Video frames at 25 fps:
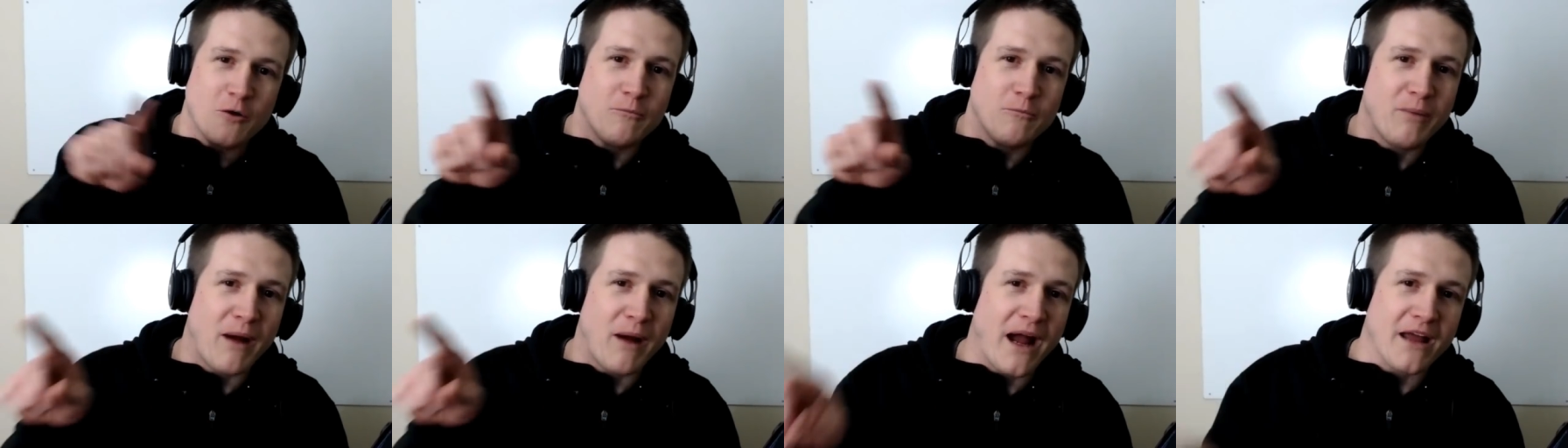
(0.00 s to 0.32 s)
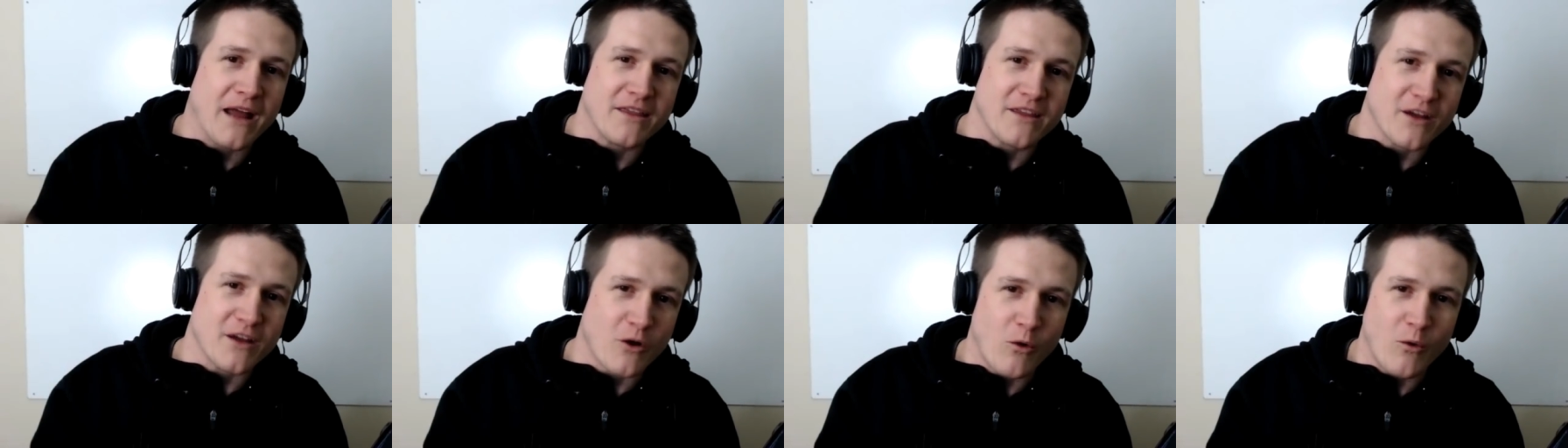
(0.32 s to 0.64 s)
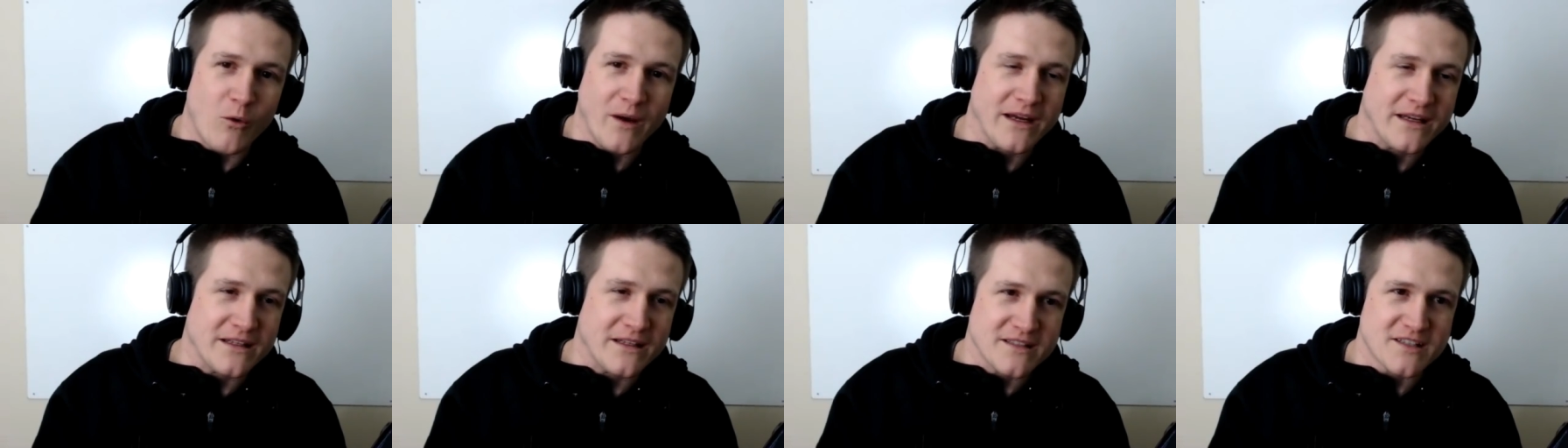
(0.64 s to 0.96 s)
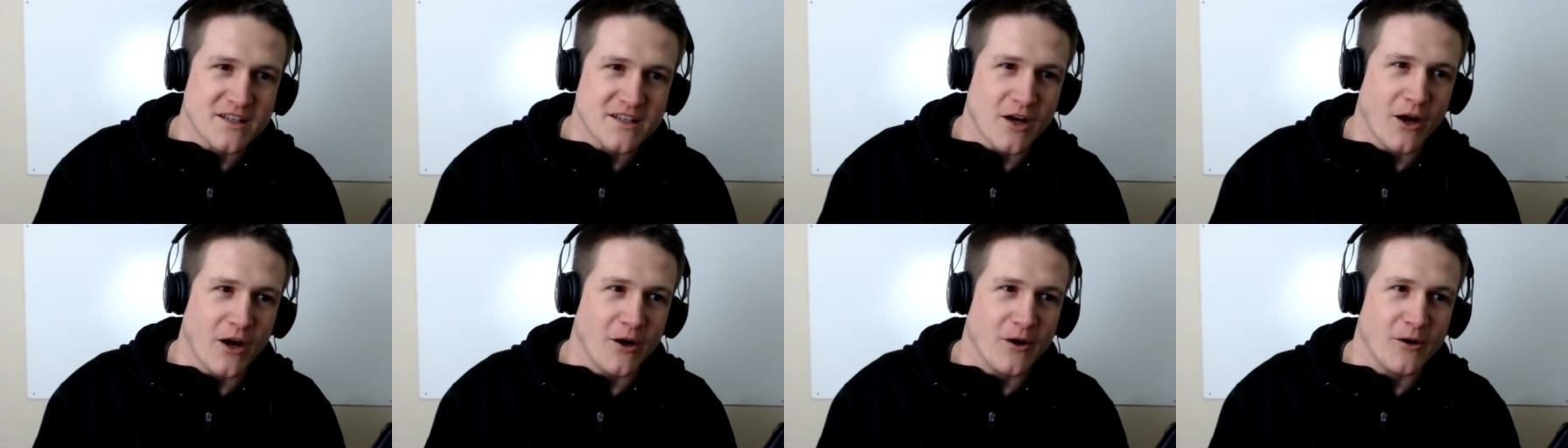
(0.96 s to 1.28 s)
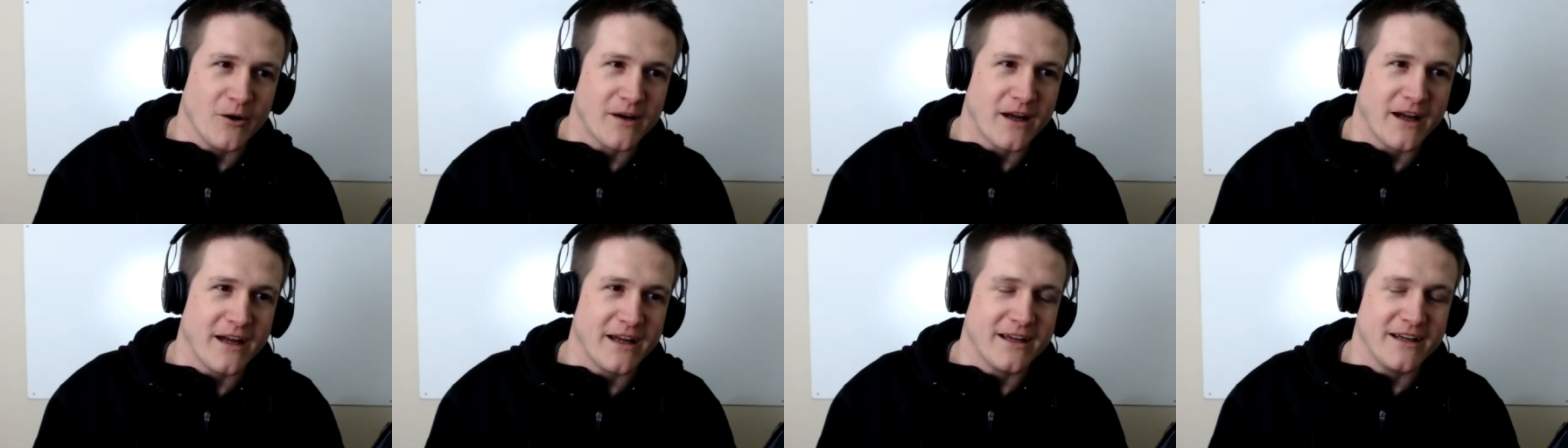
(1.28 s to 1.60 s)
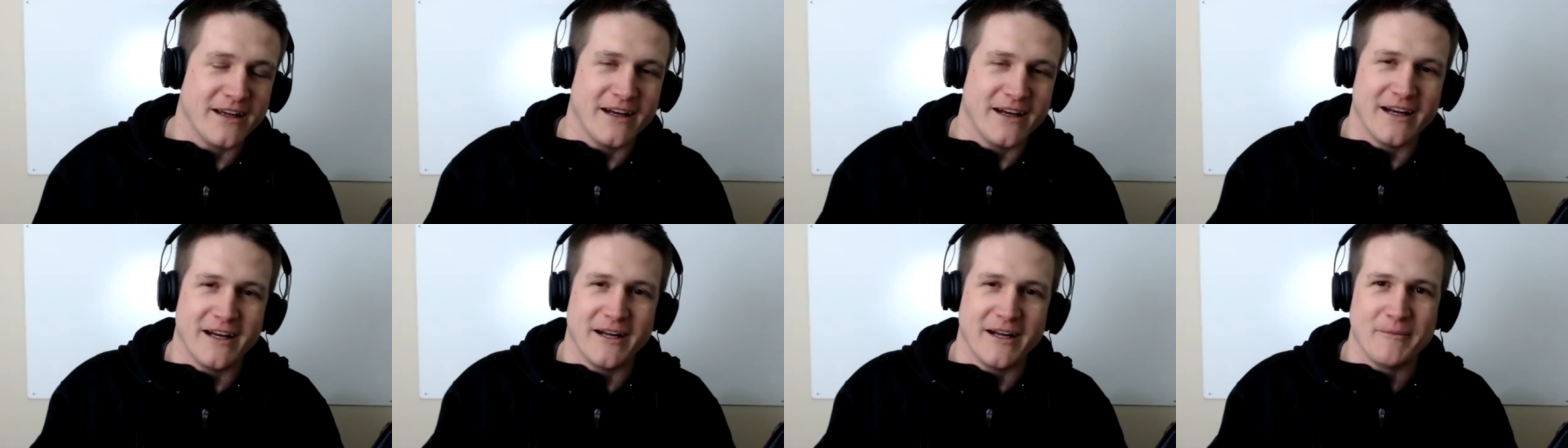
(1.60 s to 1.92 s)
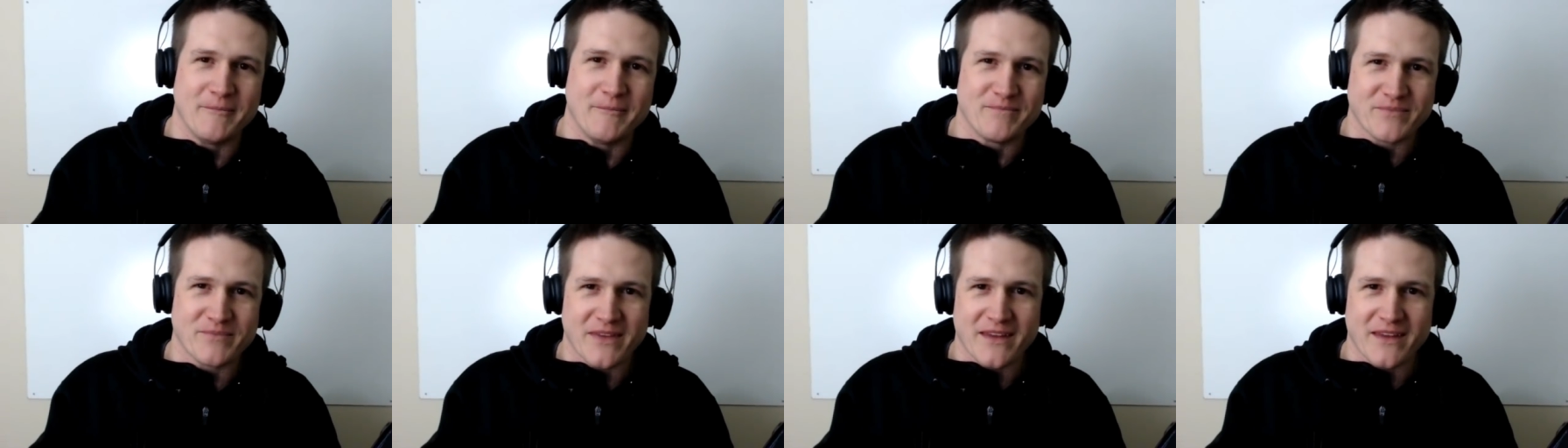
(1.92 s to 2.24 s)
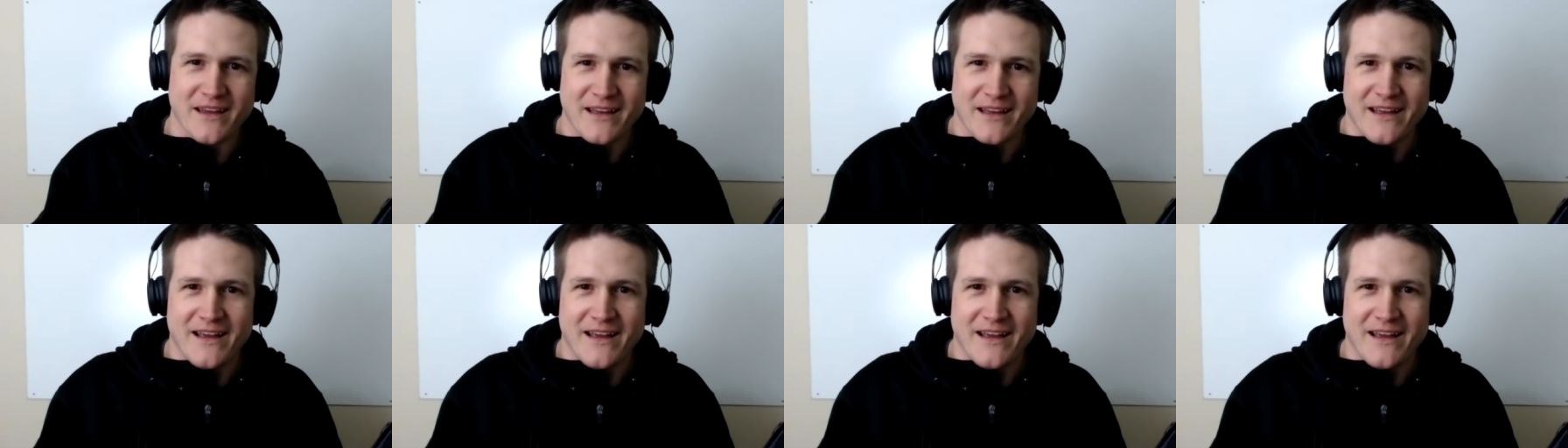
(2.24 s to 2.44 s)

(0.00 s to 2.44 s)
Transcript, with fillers: buy the Queen's Code. I um, wow.